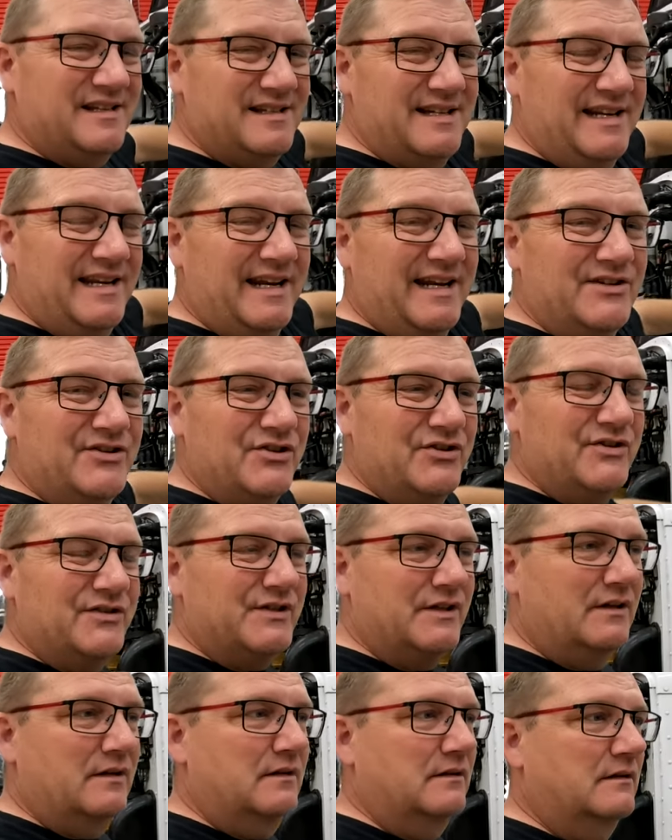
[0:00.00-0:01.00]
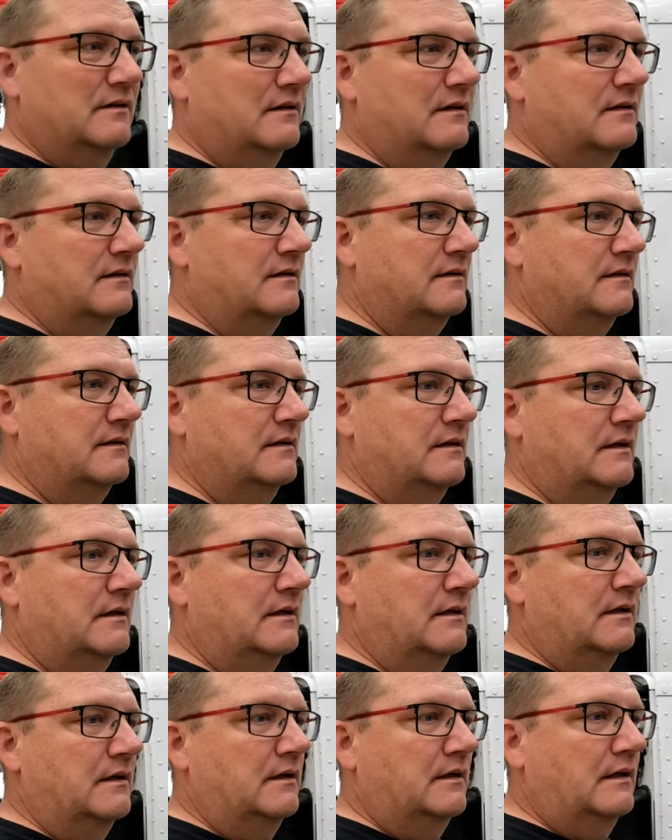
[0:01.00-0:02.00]
16 inchers.
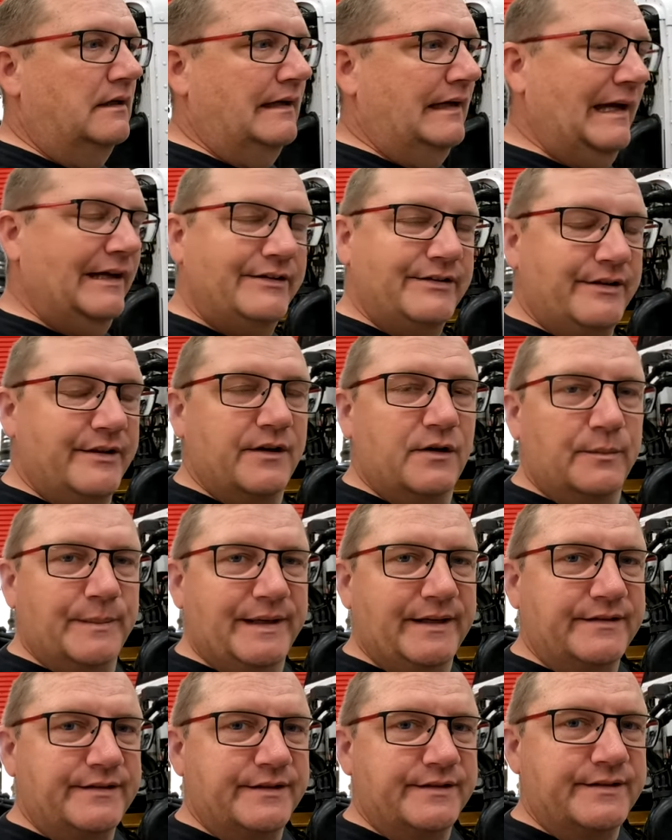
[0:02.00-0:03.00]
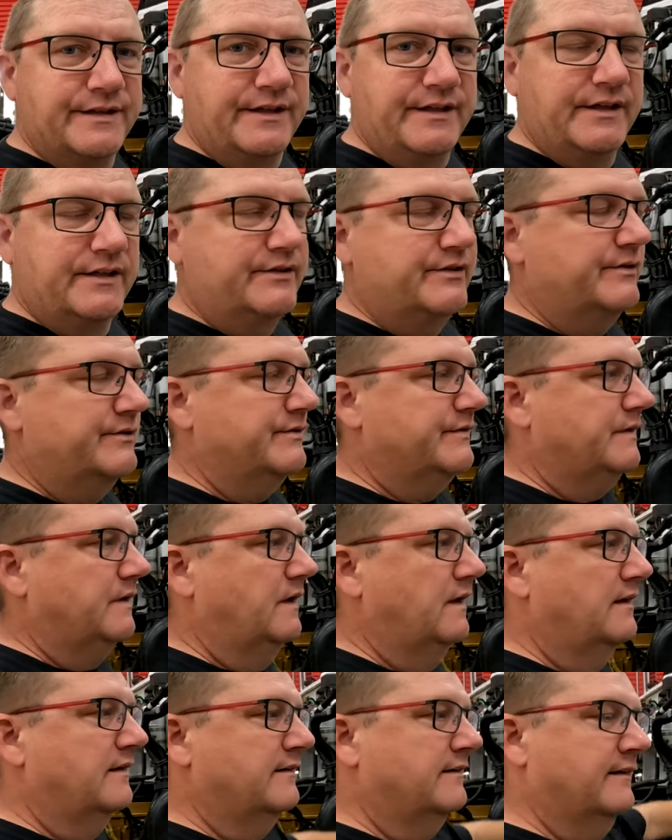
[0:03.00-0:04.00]
Actually, they don't make 16 inchers,
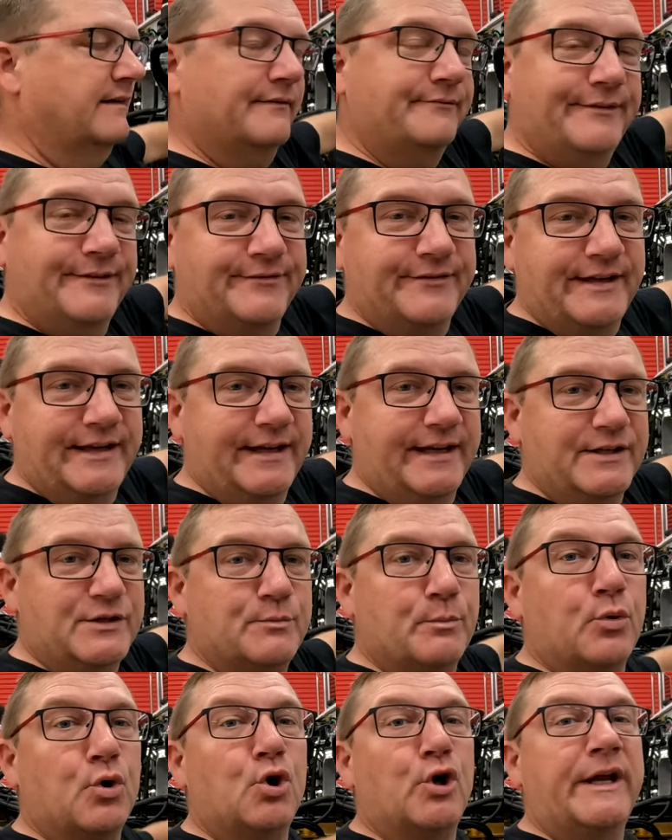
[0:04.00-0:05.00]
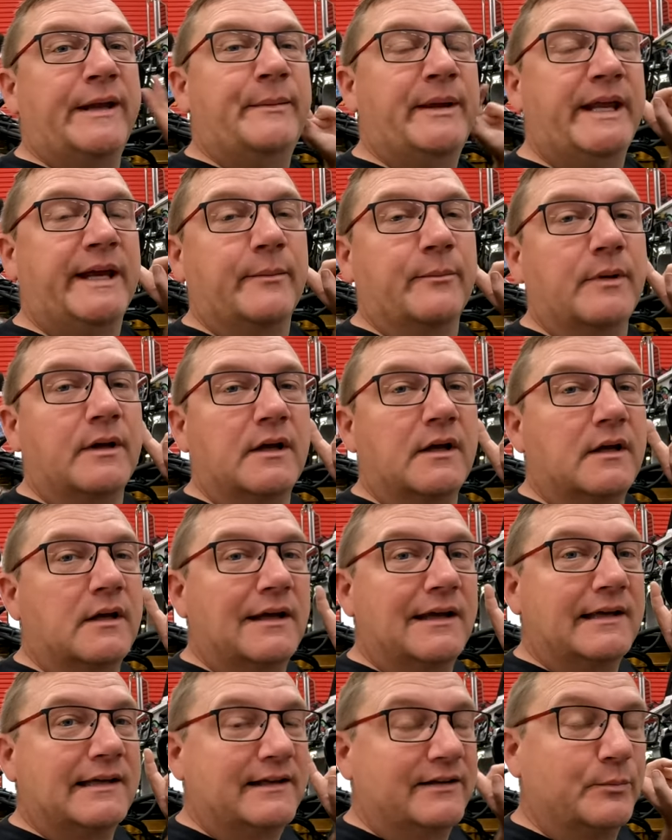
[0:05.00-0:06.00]
15 inch premium,
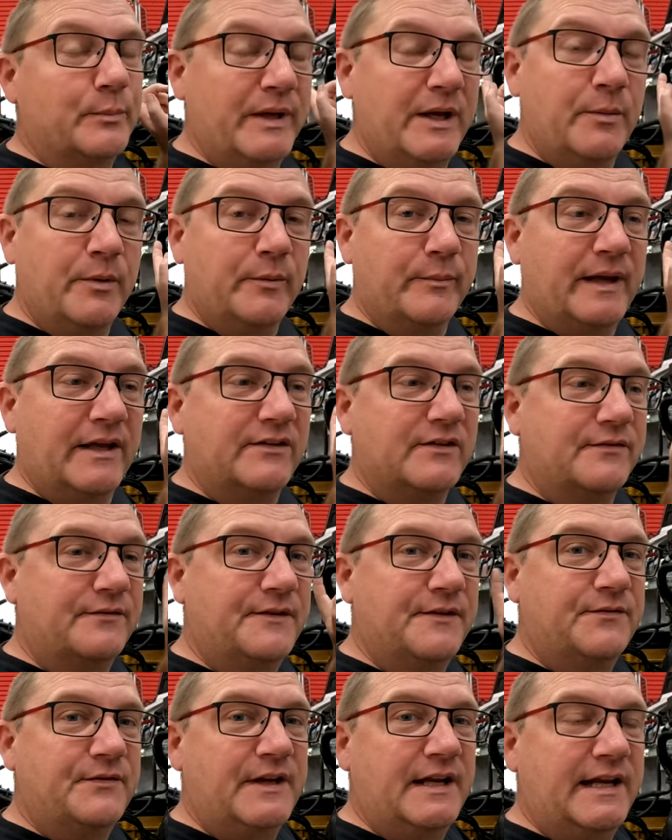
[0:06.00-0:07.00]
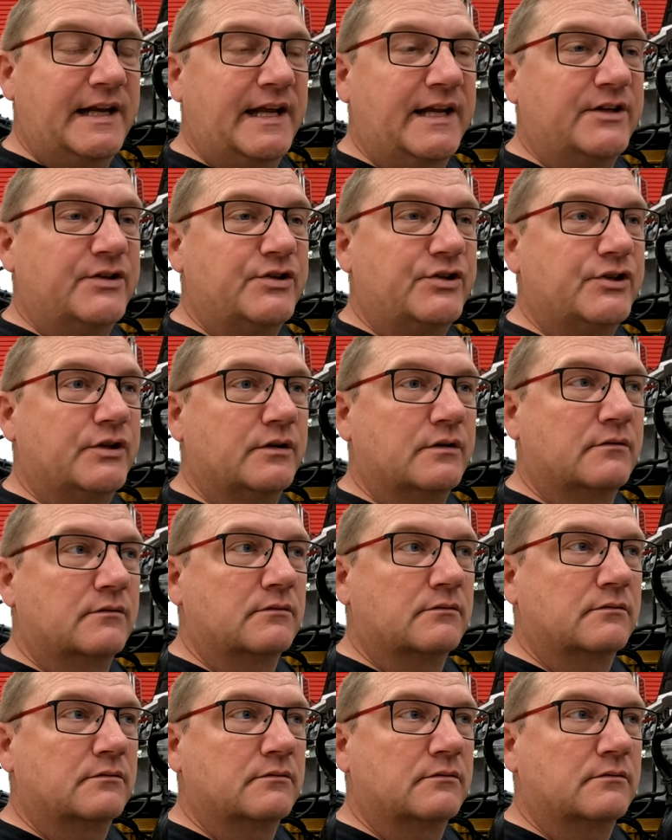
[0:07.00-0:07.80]
because Peterbilt makes a 15 inch